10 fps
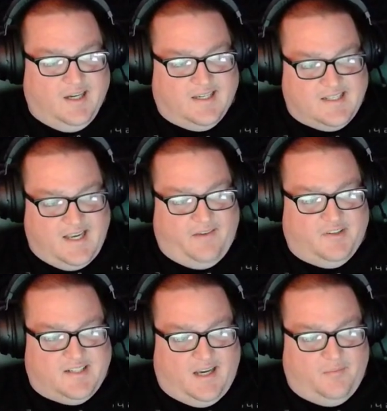because
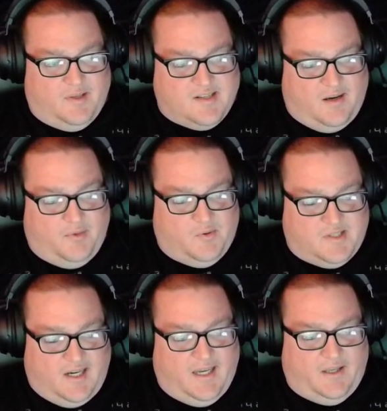every time a zombie was
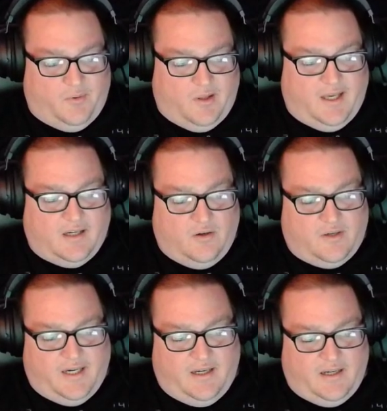dying, you were like,
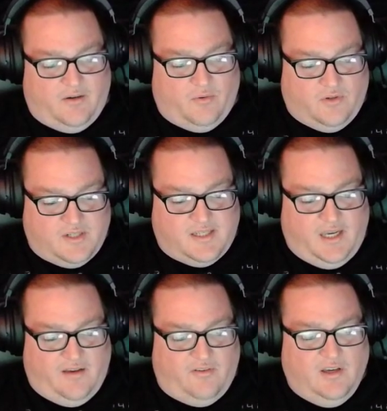okay, I gotta roll a
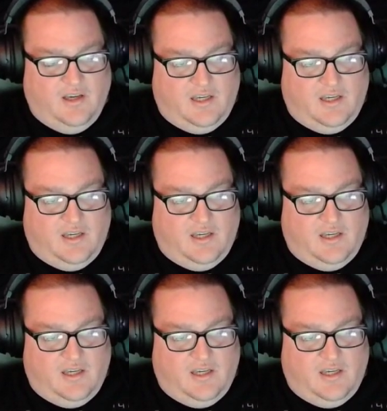save.